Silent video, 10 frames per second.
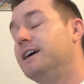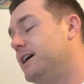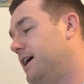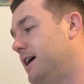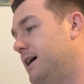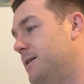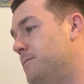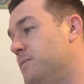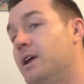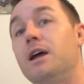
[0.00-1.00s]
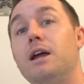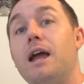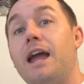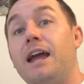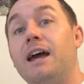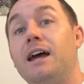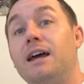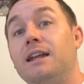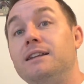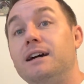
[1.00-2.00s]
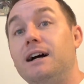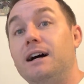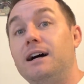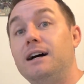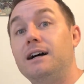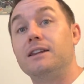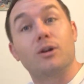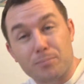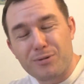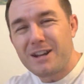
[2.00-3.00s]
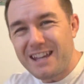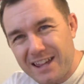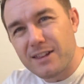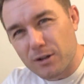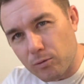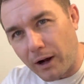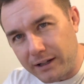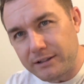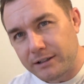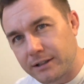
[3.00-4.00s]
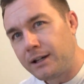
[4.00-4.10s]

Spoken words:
And they're pretty easy to write.